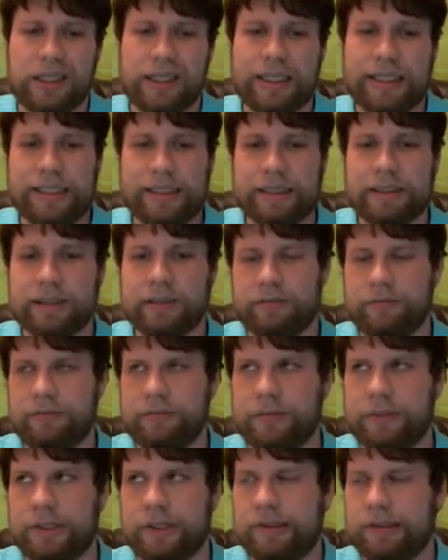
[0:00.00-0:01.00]
Uh,
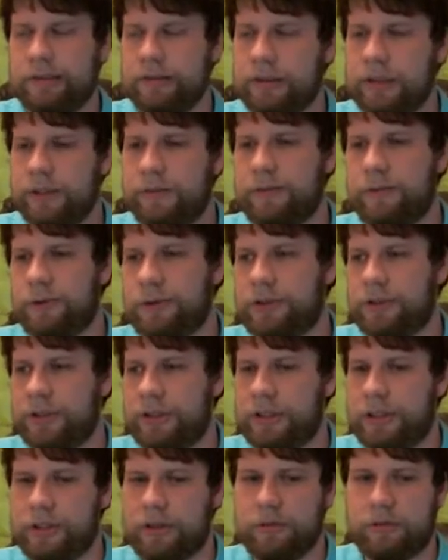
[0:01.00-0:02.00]
and
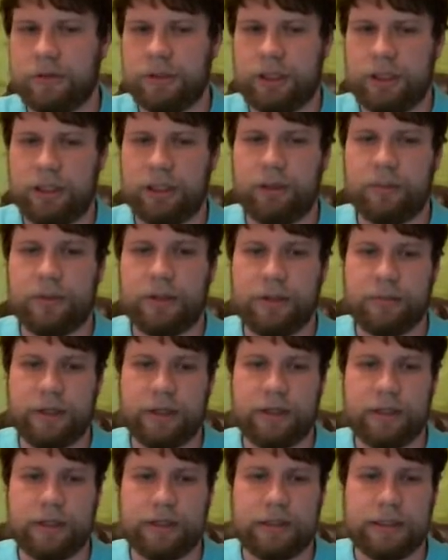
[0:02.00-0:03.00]
unfortunately, know a little bit
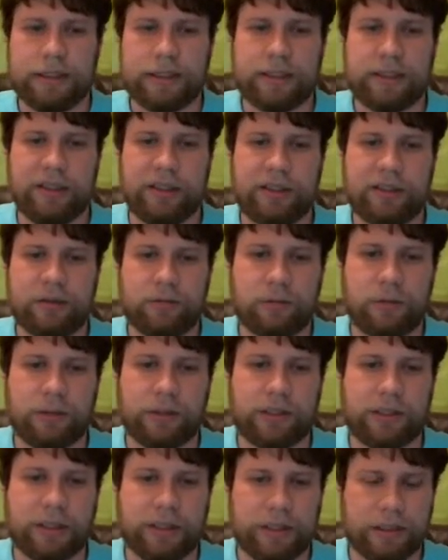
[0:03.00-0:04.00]
about how desolation
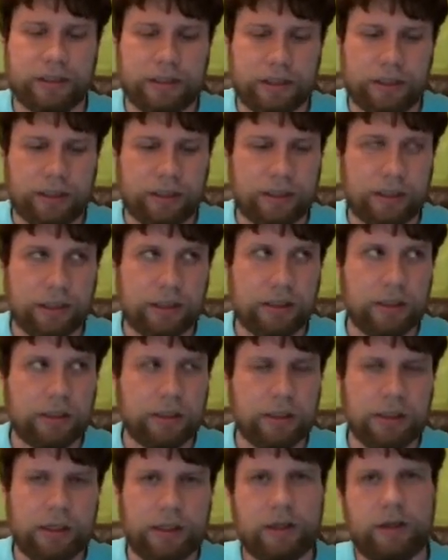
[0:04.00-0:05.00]
works, and
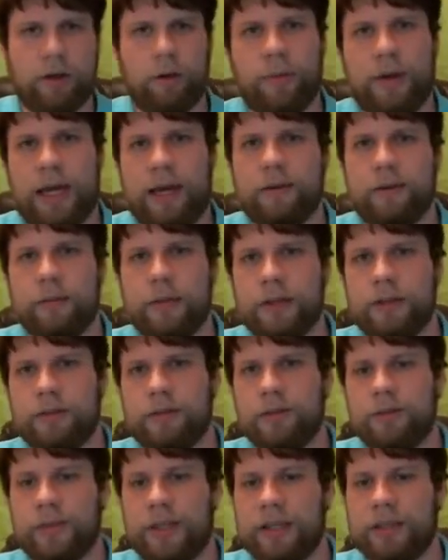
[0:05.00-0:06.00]
I hope I haven't been
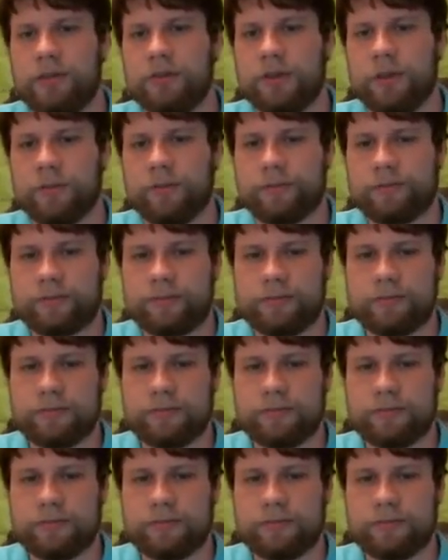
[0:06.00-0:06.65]
too mean to him.